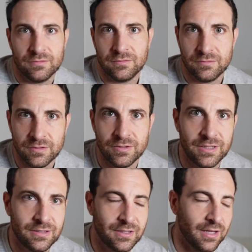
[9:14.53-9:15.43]
you
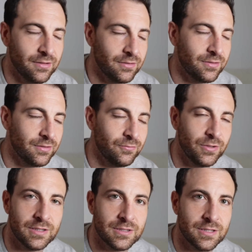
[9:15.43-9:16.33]
need to get into the
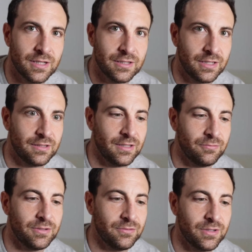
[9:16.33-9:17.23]
weeds. And I think
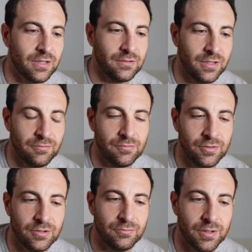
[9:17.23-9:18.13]
we do get a
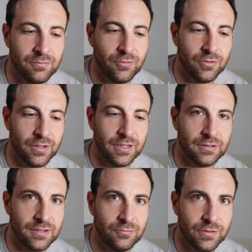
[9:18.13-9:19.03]
little bit more
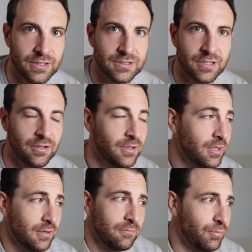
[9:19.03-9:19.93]
into the weeds here,
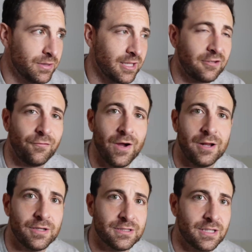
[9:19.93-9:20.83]
but that's fine,
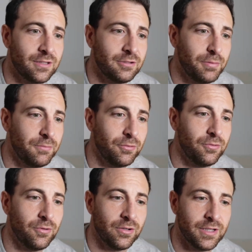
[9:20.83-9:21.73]
because I think the people
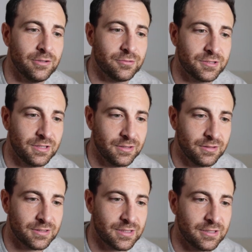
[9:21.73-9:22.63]
who are interested in
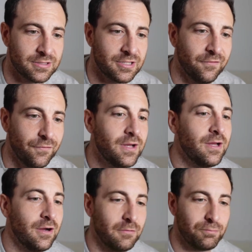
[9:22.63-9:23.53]
this kind of stuff
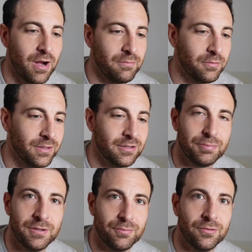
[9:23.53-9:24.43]
are probably the
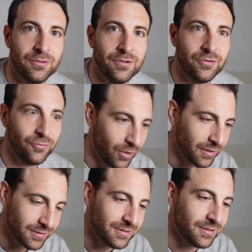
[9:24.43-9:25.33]
people who want
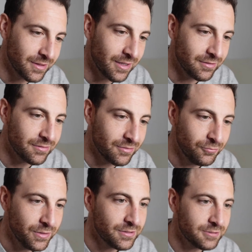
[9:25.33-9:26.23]
us to get into the
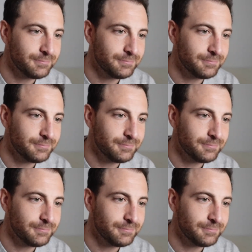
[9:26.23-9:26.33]
weeds.